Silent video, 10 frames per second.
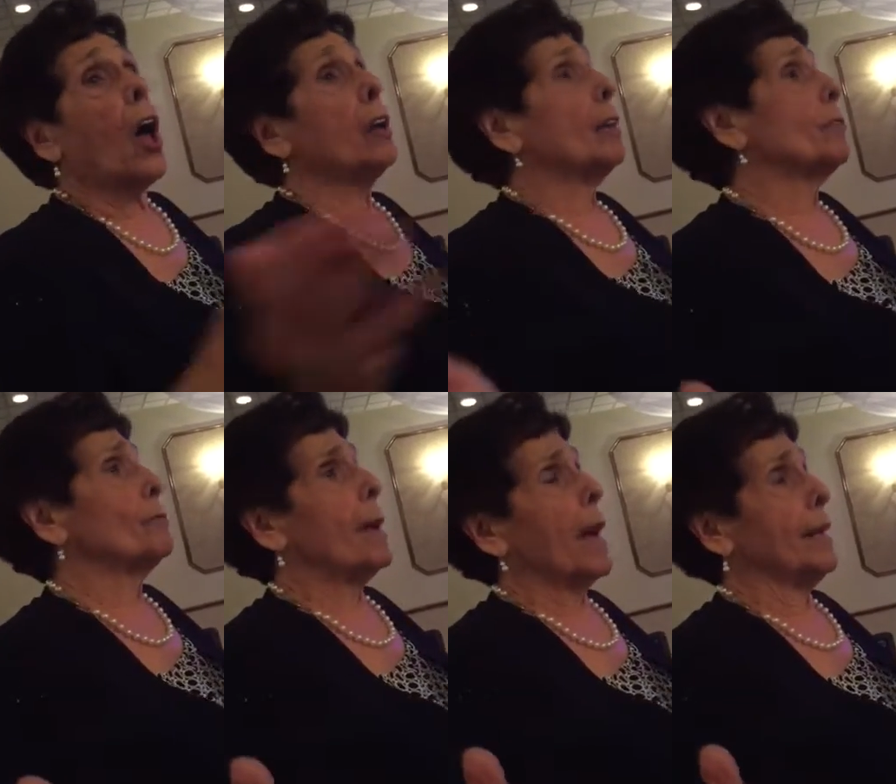All
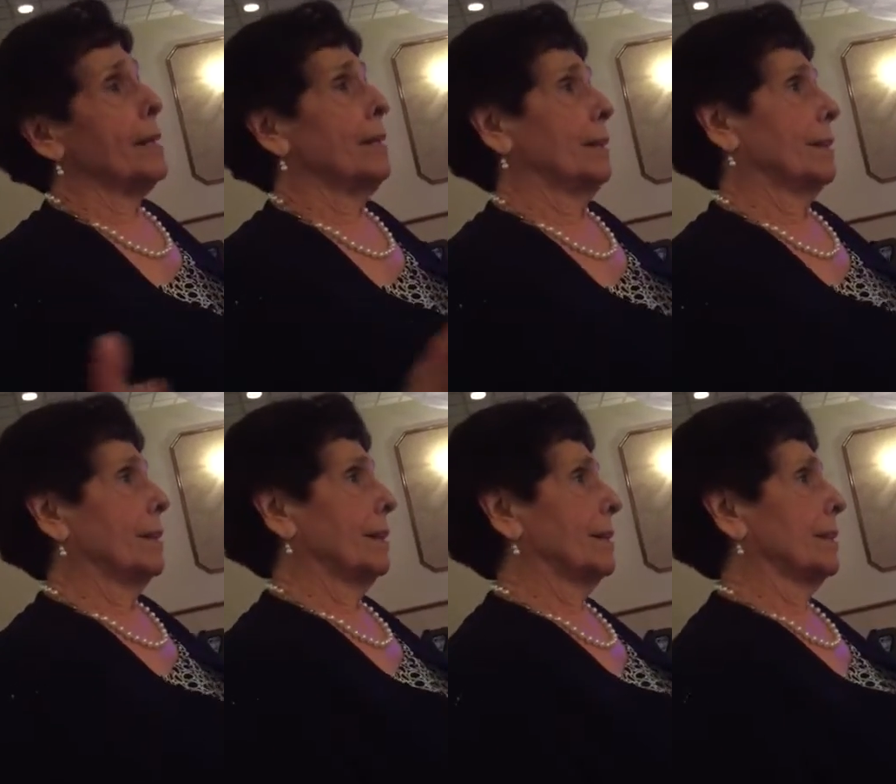of my
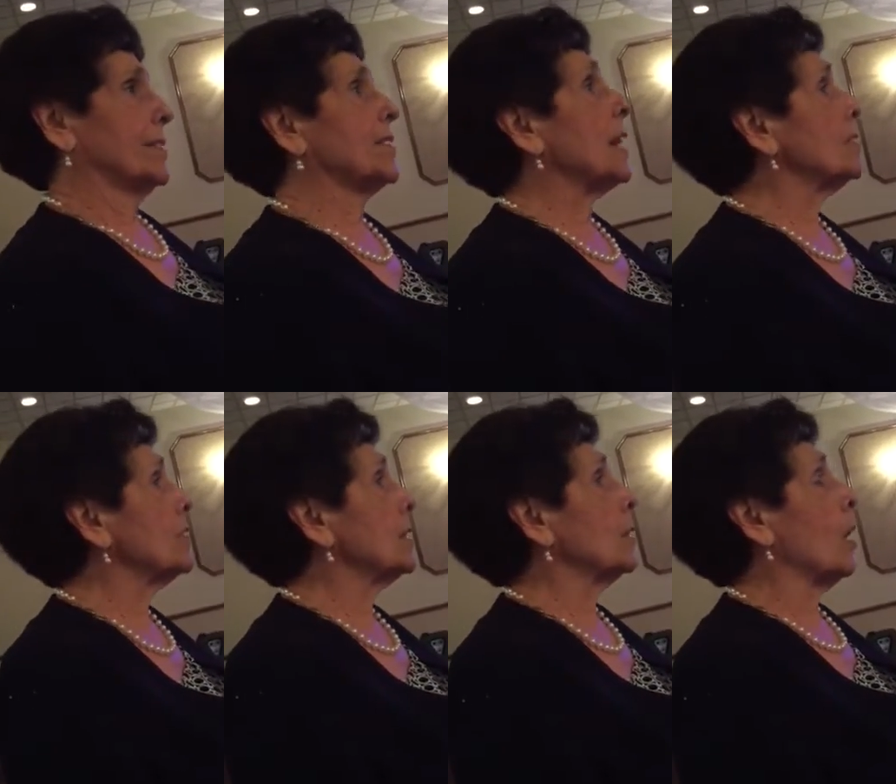
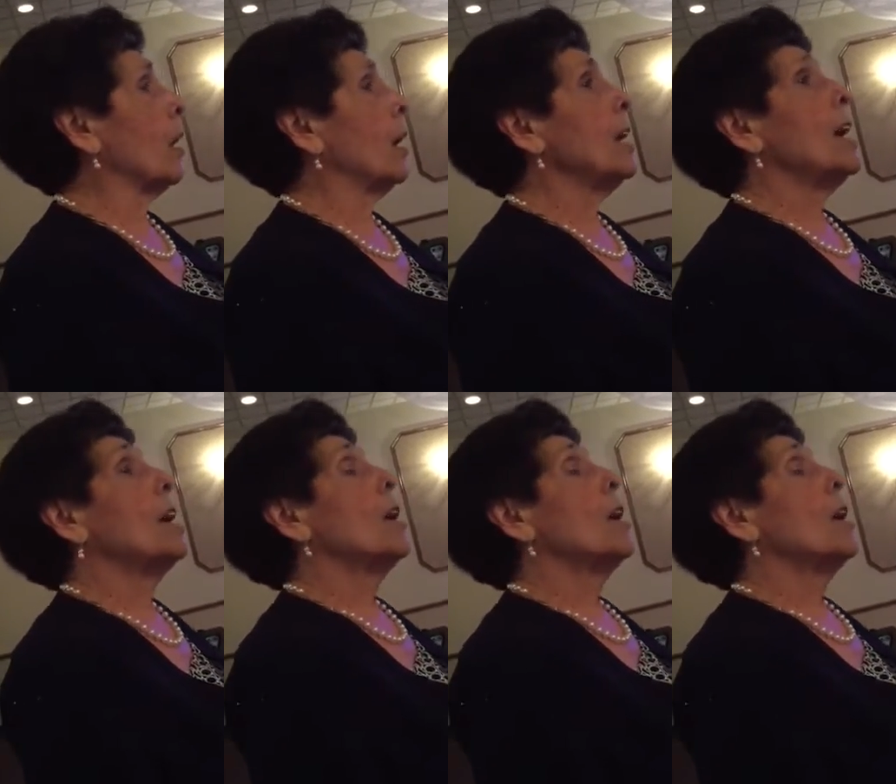sons-in-law